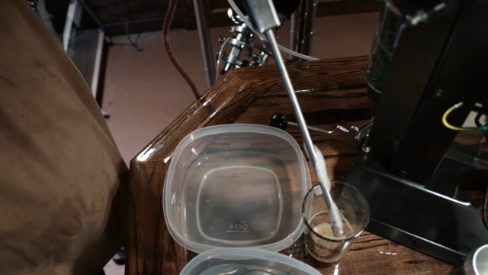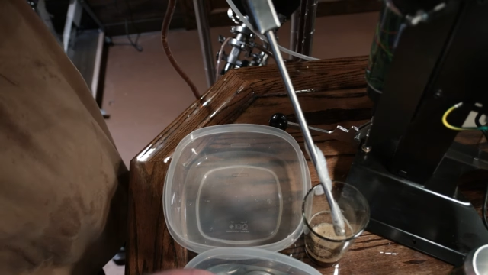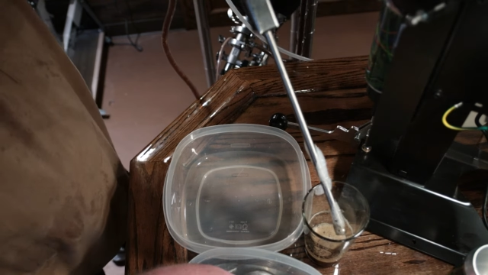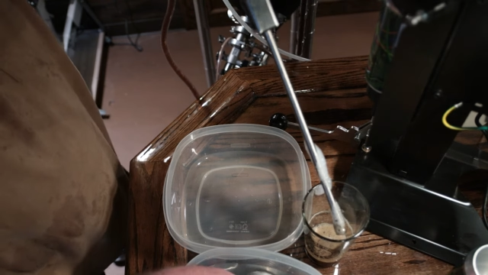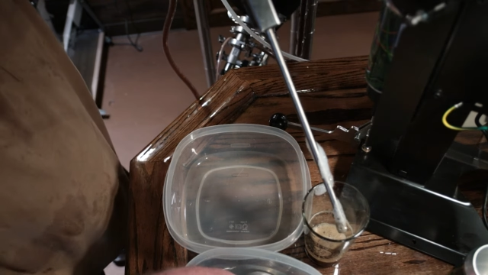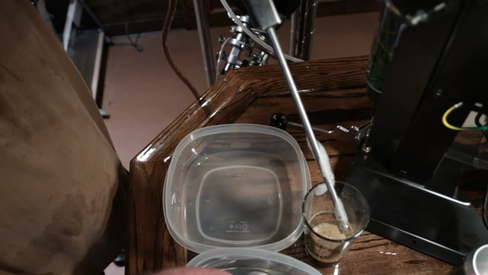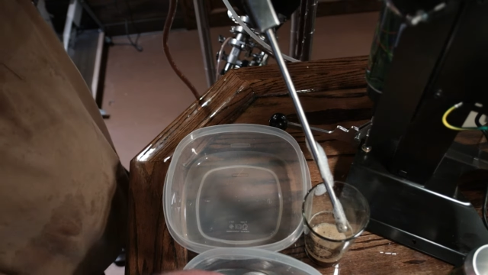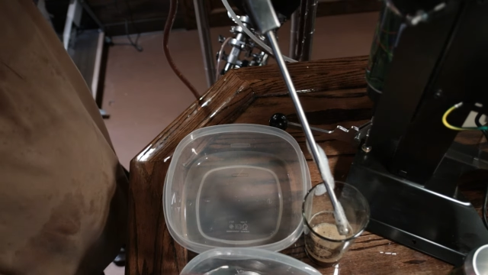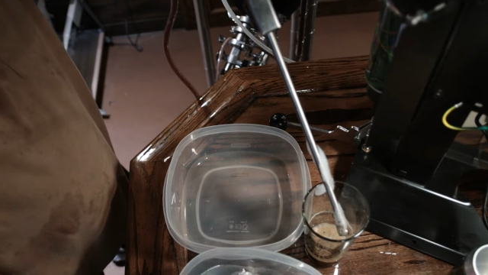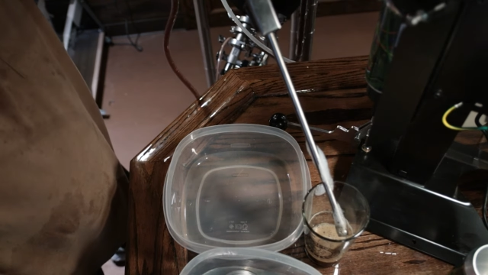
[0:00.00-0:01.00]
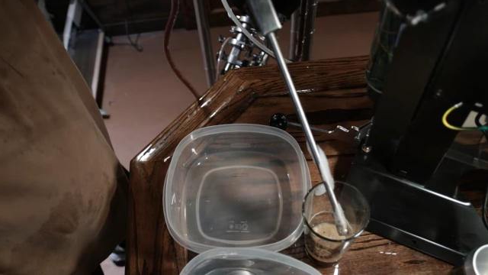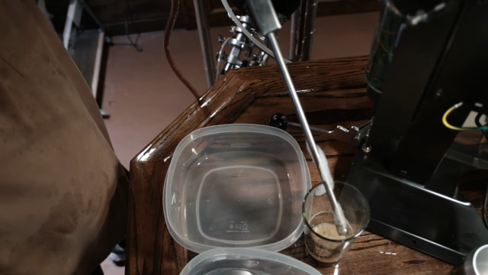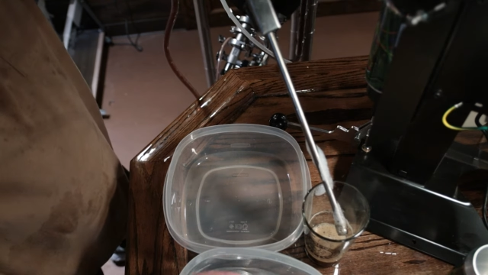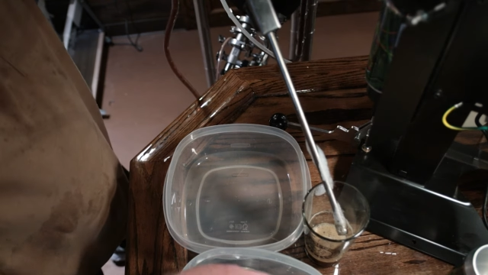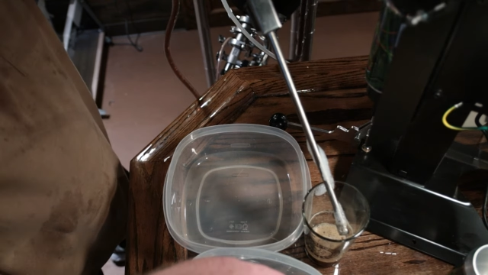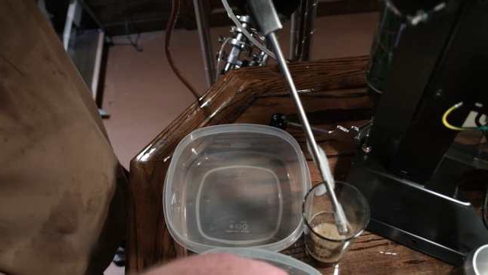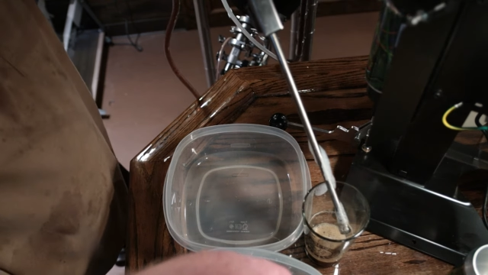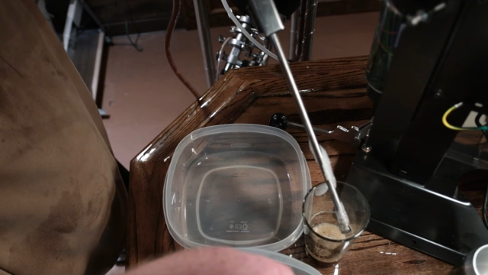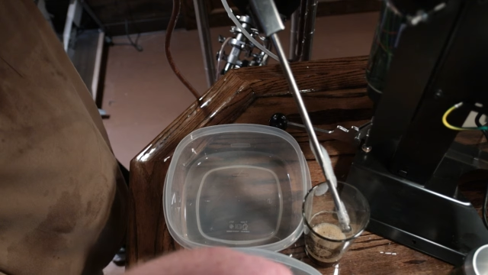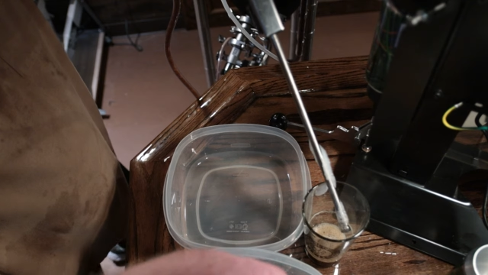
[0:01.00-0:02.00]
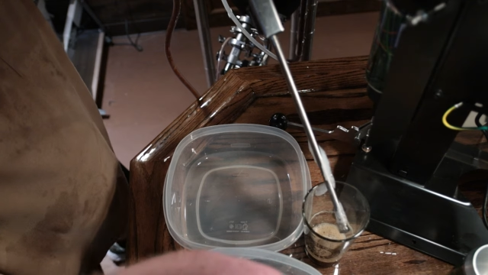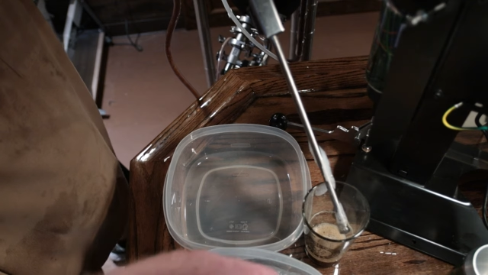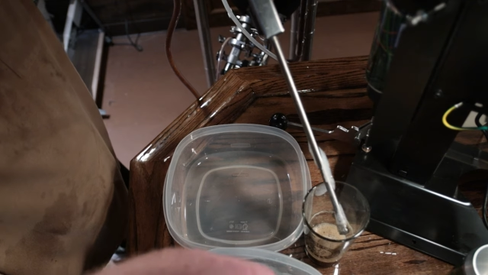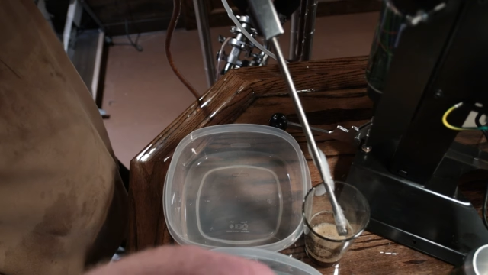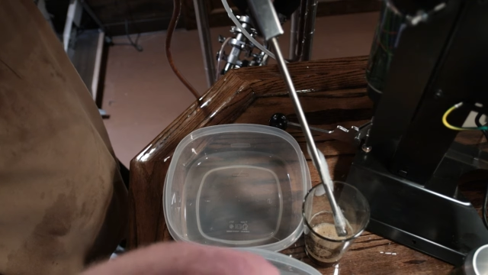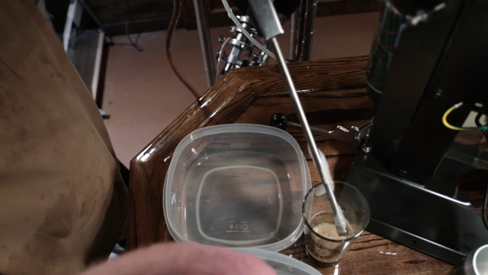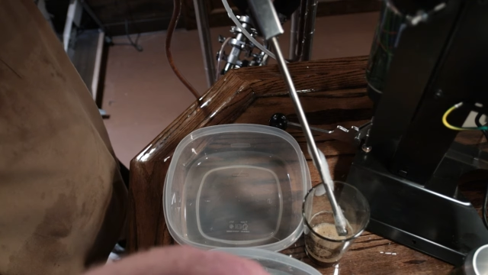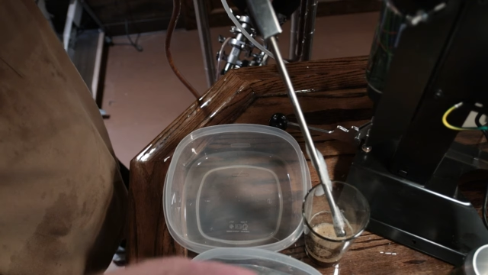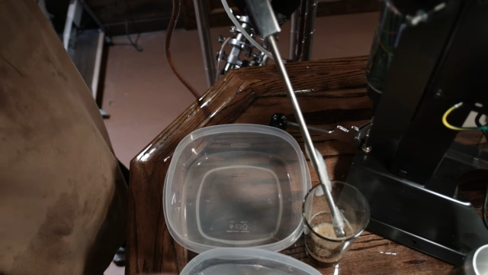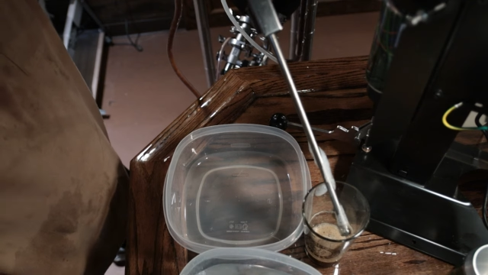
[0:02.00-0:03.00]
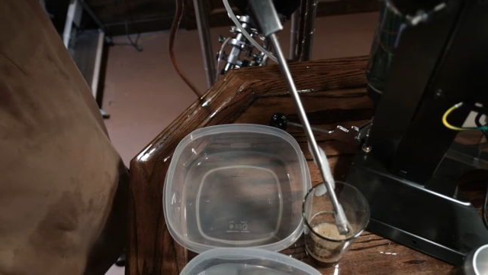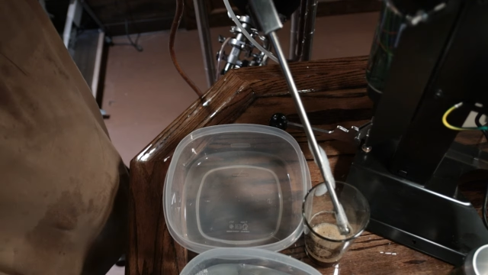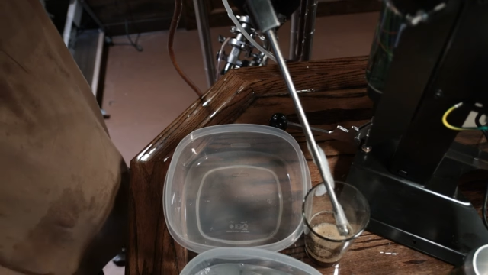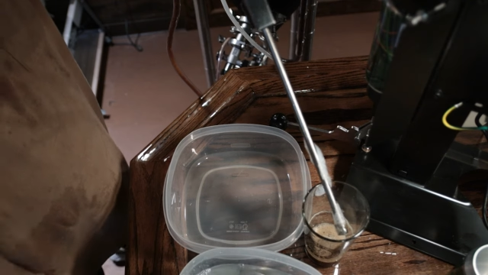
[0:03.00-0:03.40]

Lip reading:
No face is visible, so there are no lips to read.